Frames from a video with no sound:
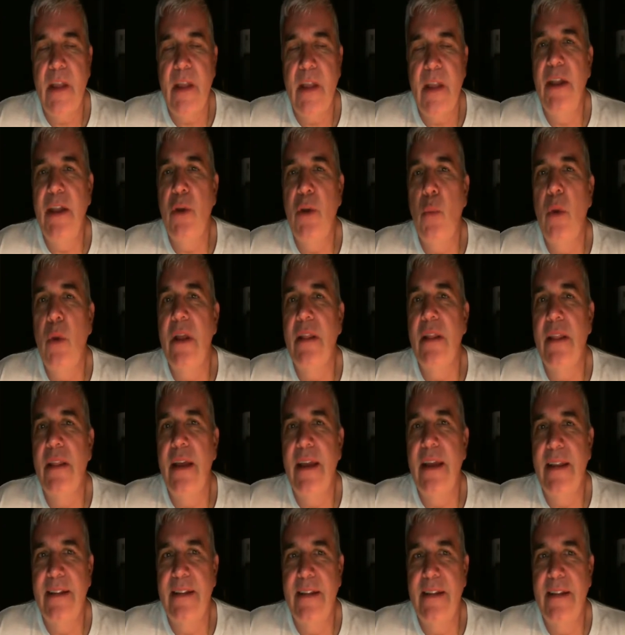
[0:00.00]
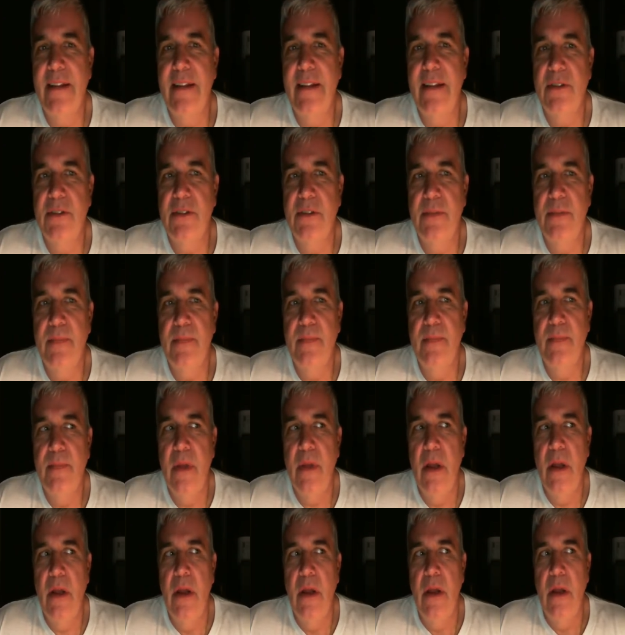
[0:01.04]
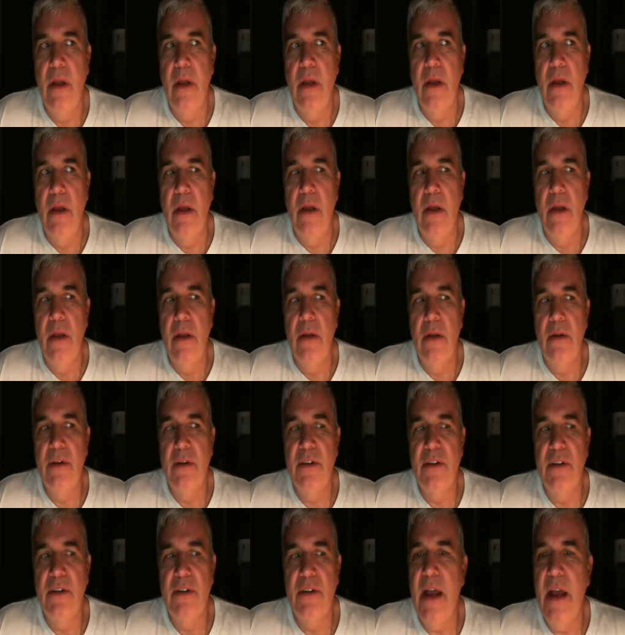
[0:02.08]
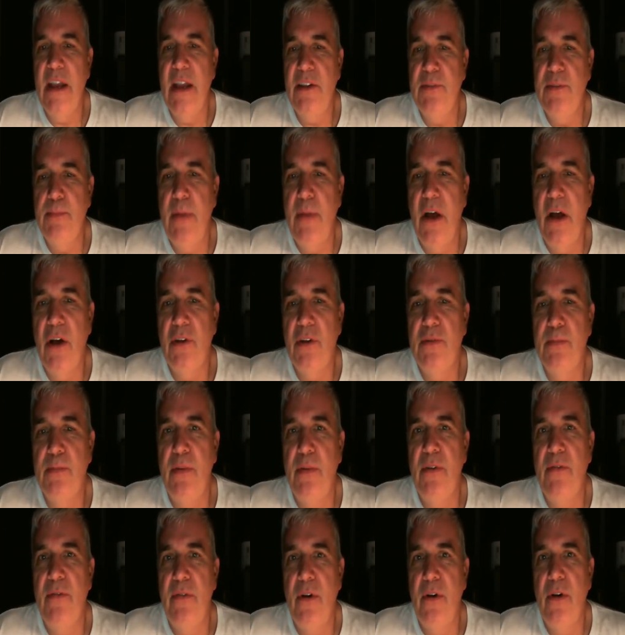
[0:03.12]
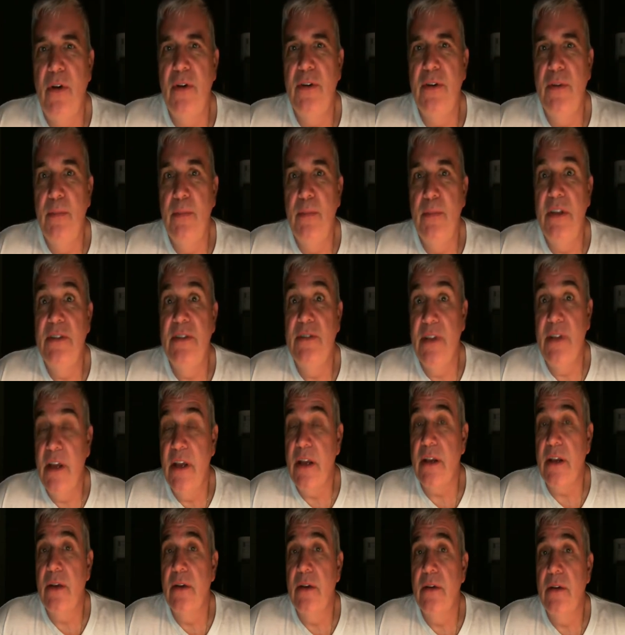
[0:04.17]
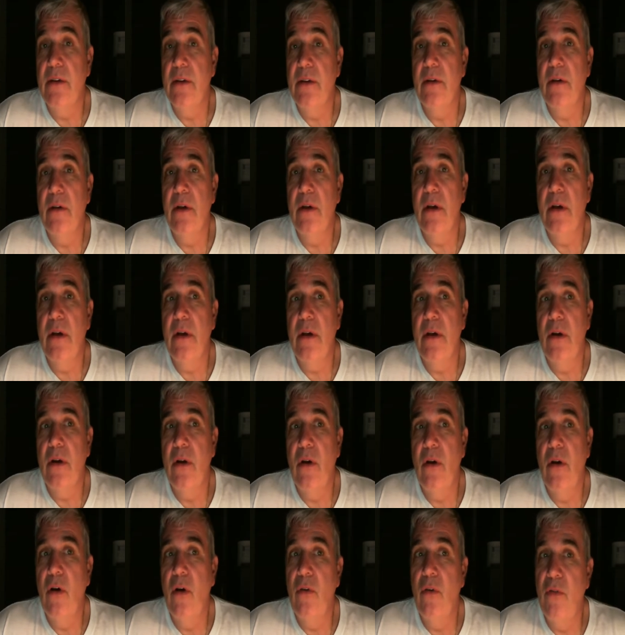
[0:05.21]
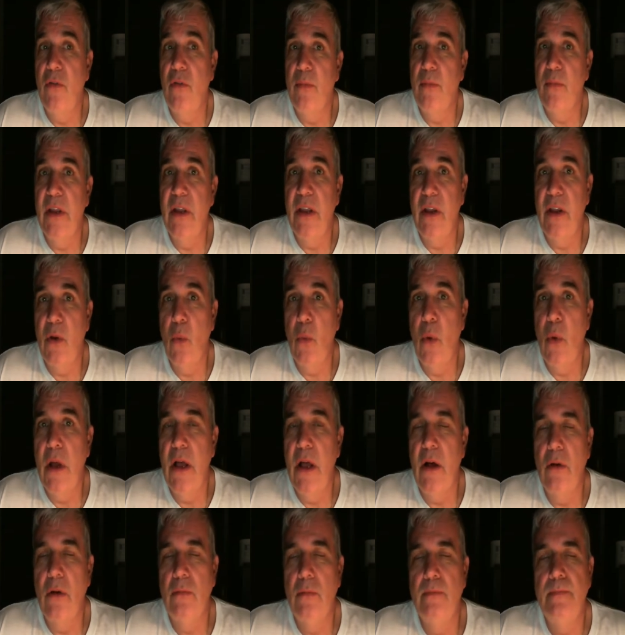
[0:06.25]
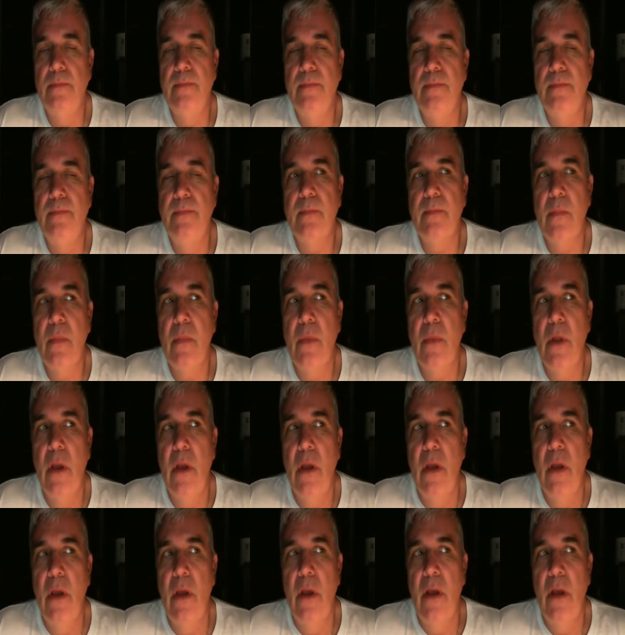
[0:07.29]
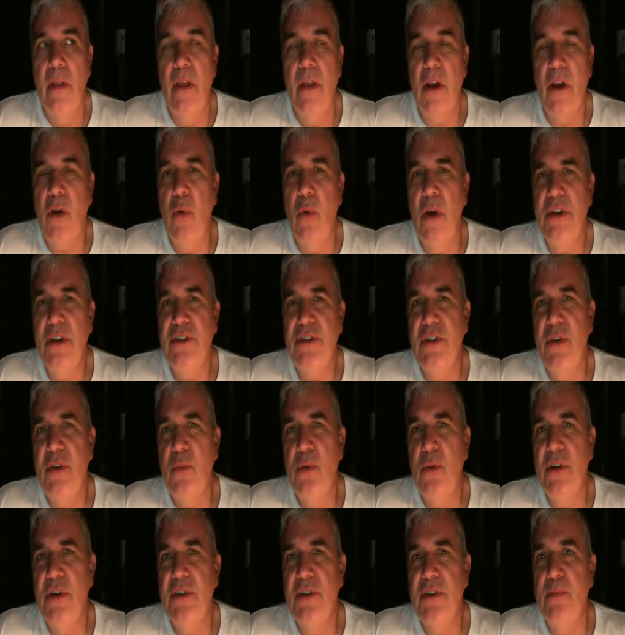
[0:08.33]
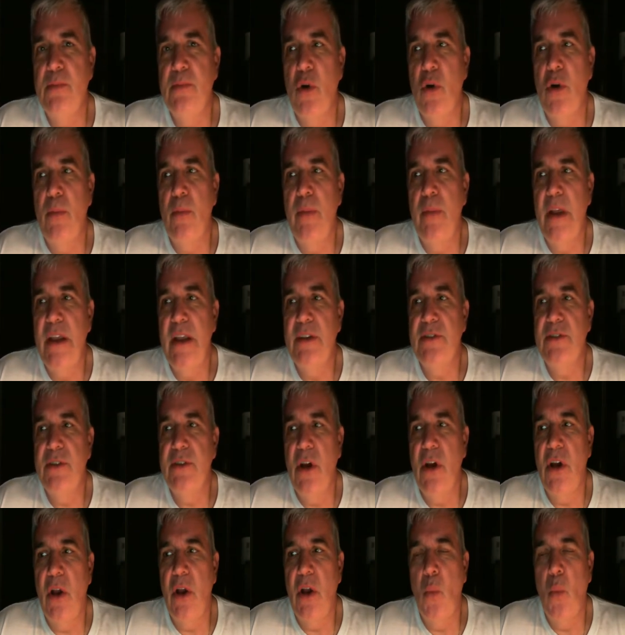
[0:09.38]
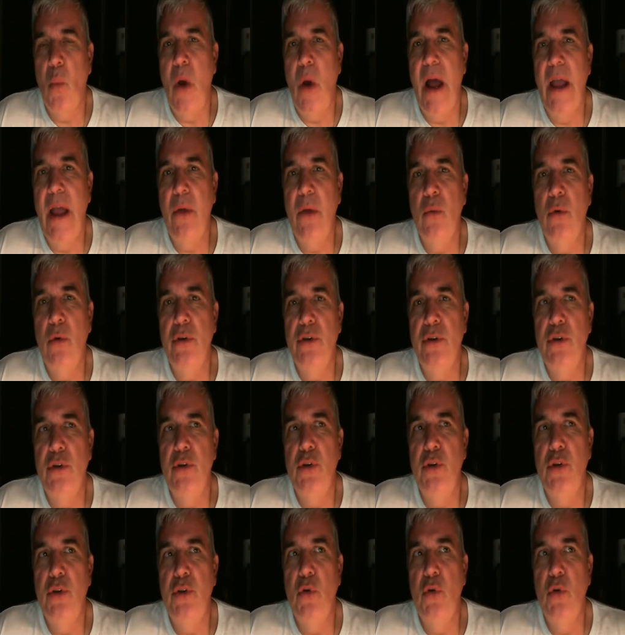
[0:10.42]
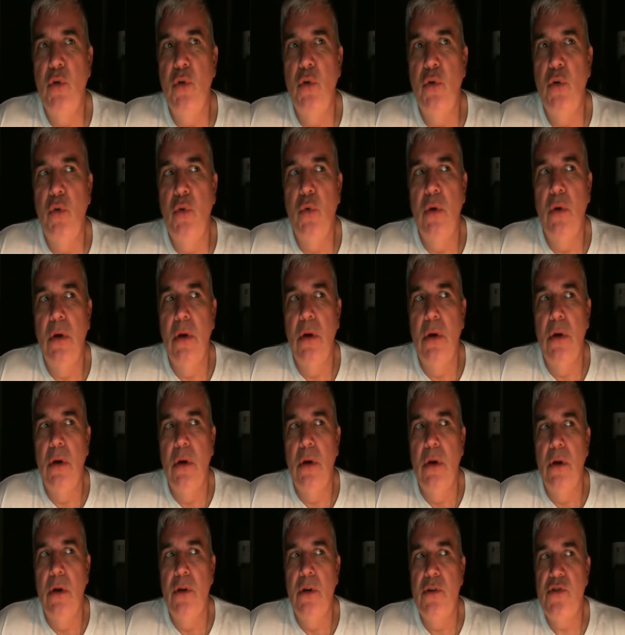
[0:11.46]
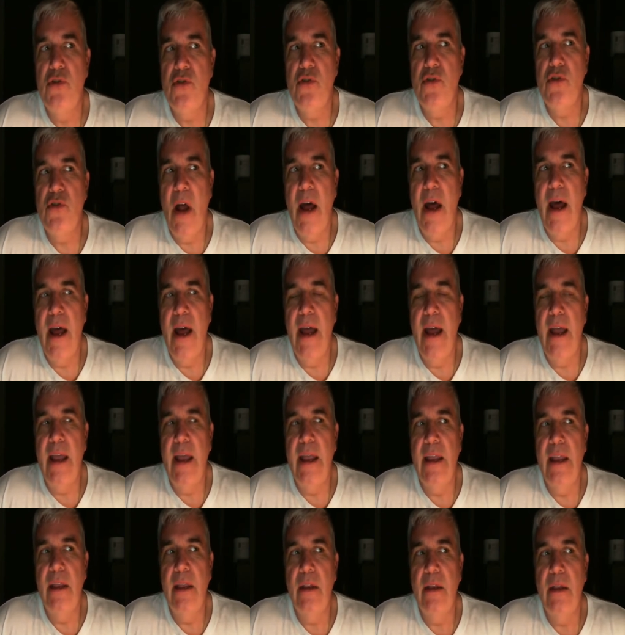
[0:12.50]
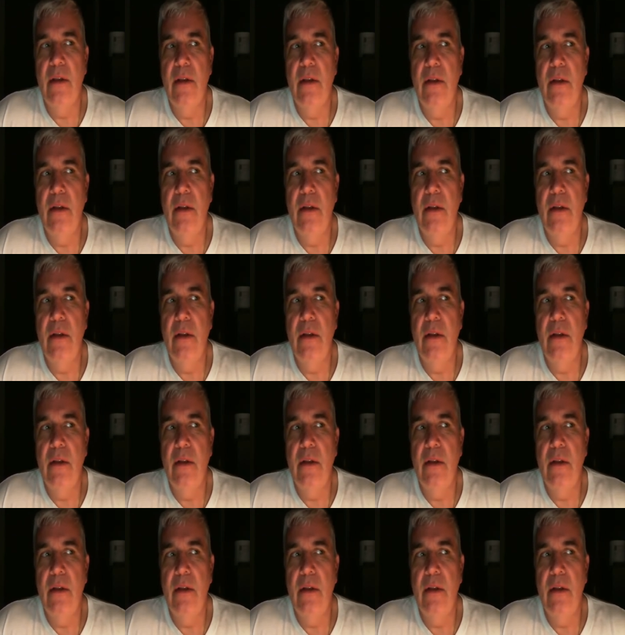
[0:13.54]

of went like this. Does my spouse prefer to be sick over being well? Their question was more based on, why wouldn't you try,